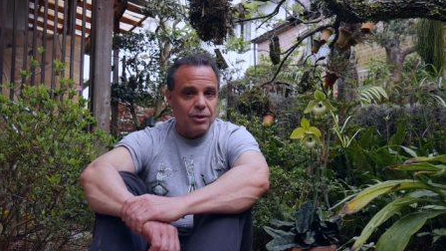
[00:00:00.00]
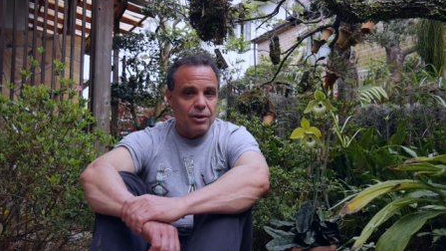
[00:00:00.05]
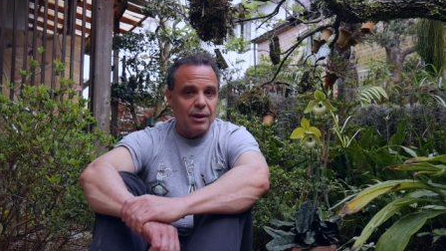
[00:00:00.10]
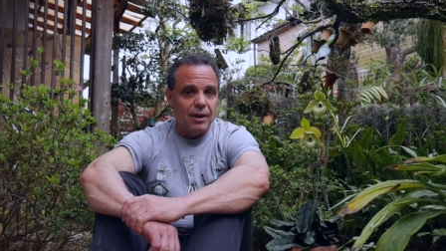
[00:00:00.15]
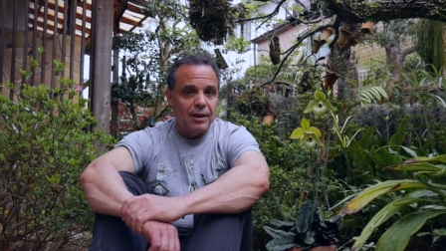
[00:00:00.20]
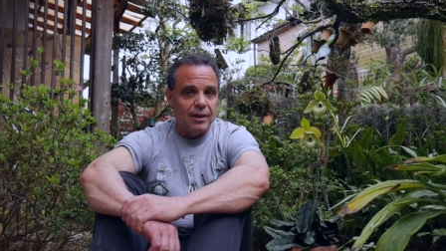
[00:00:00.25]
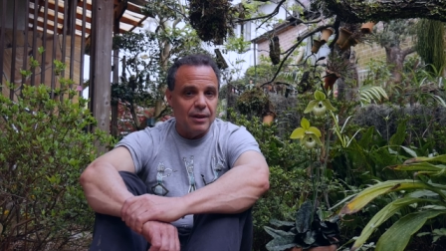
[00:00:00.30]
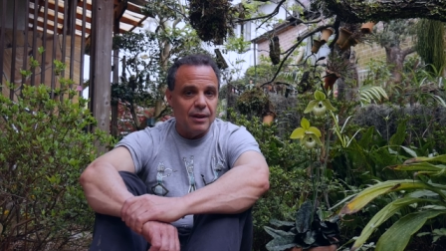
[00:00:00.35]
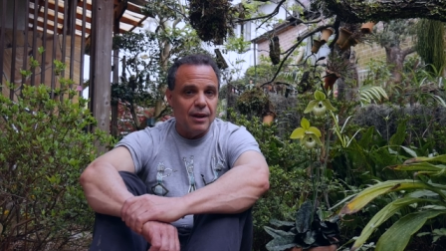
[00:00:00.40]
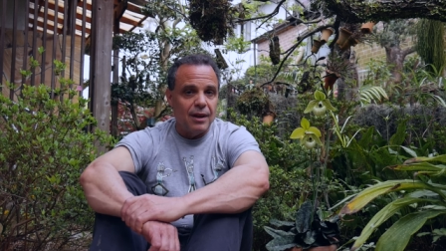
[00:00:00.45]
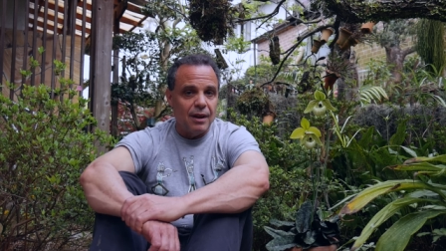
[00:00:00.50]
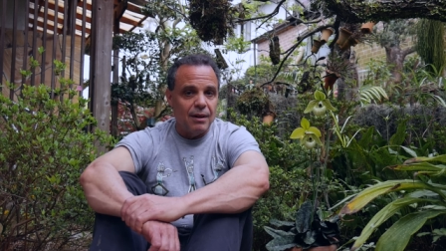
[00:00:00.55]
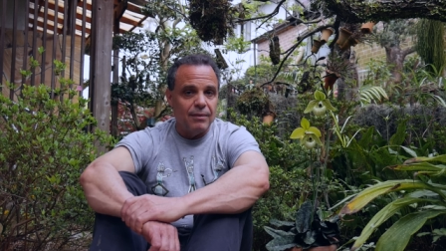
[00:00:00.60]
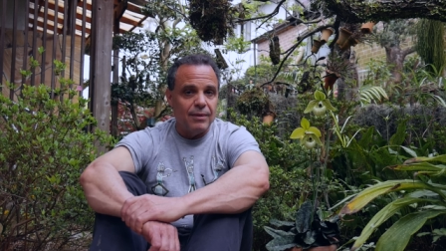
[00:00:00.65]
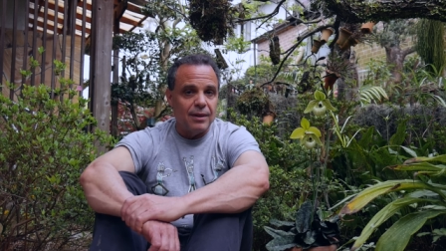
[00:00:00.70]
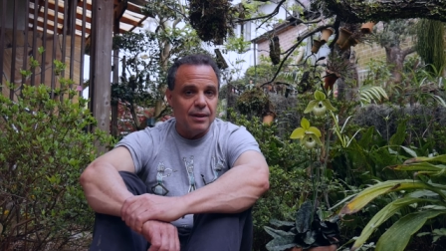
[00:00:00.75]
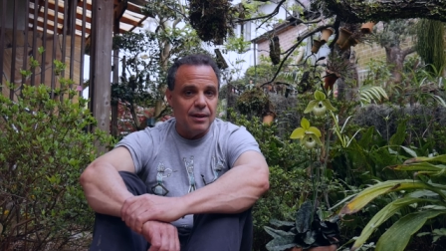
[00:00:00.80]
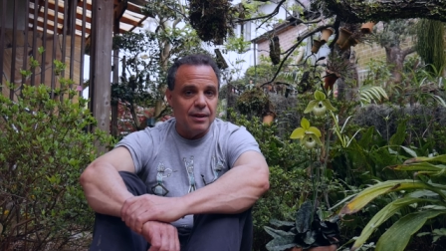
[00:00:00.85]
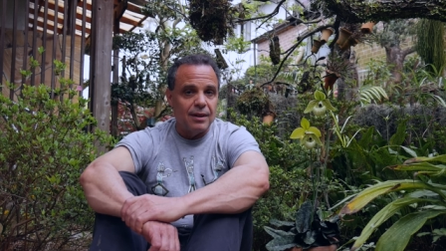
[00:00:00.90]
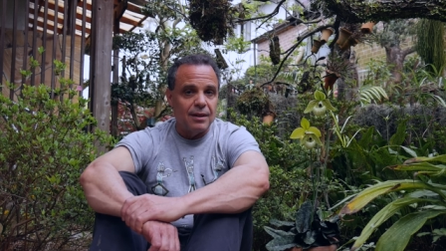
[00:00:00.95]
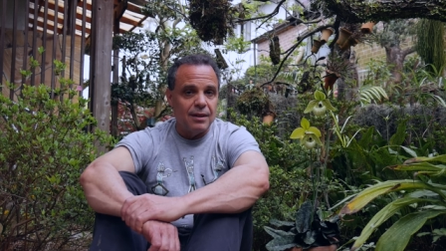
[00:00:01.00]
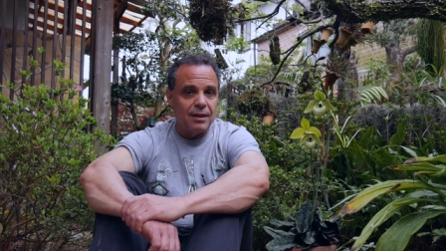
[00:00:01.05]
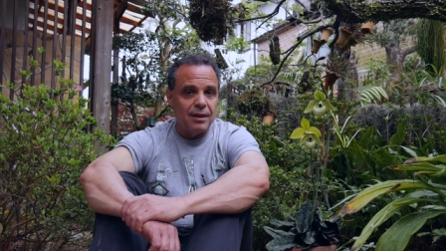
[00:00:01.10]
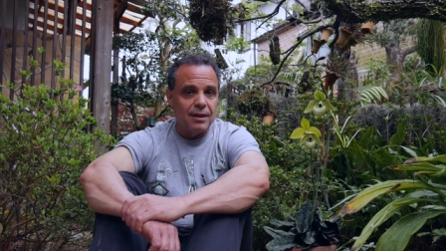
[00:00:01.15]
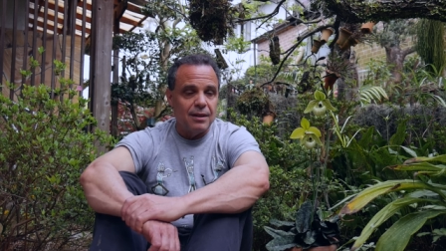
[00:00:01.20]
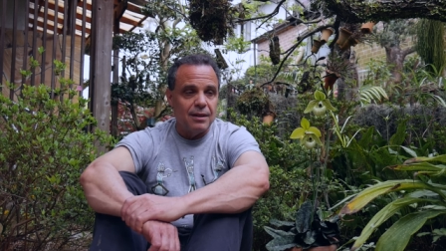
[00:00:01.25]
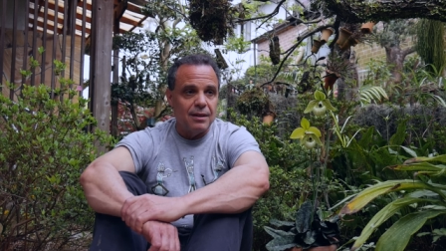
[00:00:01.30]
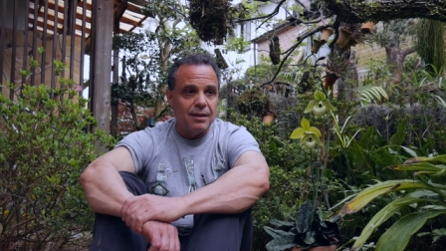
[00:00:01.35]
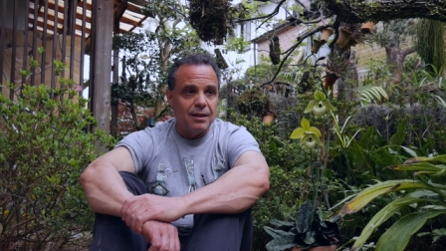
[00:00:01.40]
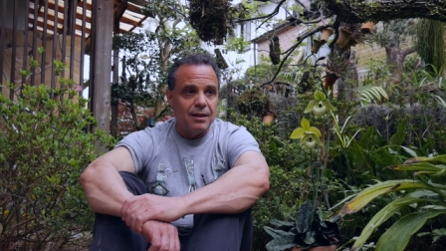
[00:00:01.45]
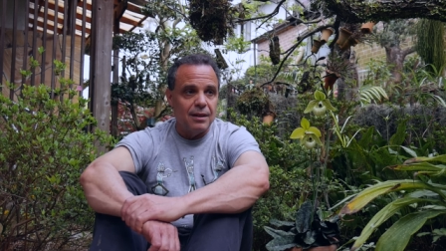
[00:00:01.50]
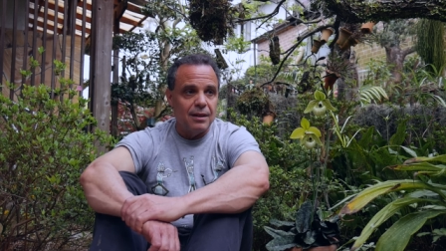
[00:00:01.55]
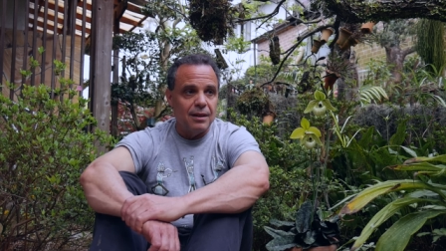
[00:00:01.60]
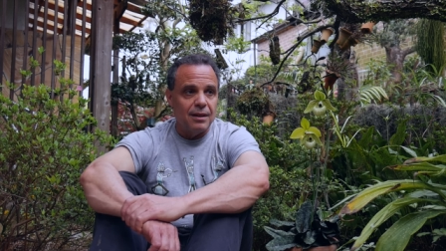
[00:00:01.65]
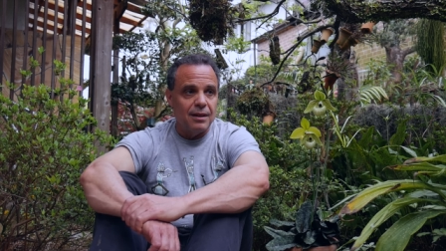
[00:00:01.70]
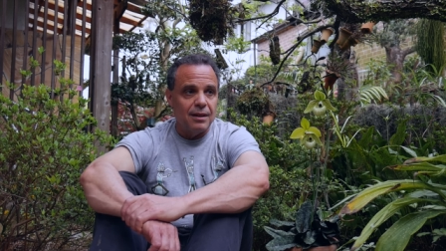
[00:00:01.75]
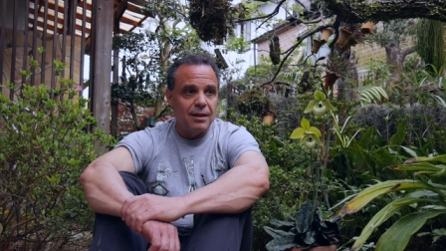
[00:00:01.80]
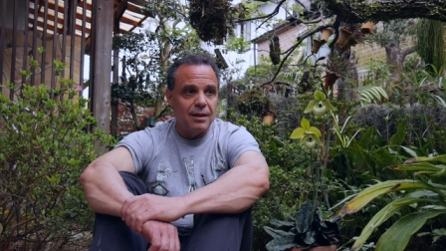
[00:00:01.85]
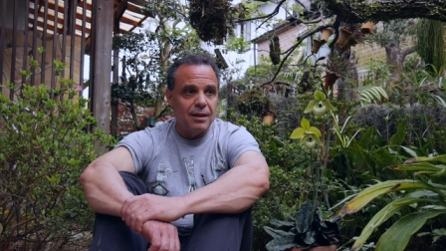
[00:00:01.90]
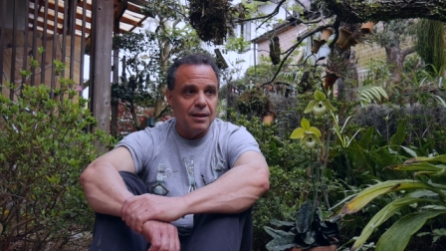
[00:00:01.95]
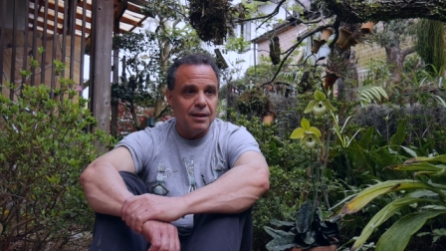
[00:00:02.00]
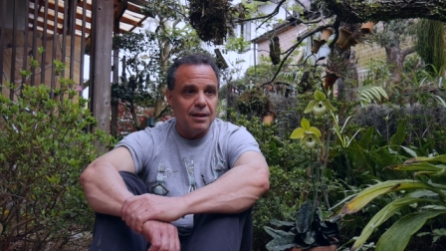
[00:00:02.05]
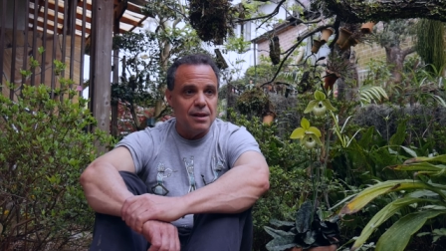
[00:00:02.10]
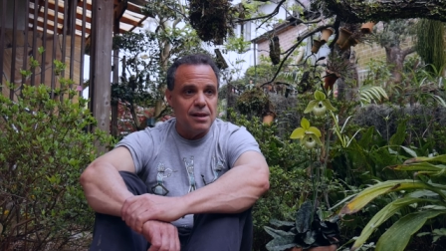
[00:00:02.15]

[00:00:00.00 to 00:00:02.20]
trying to get everything done, and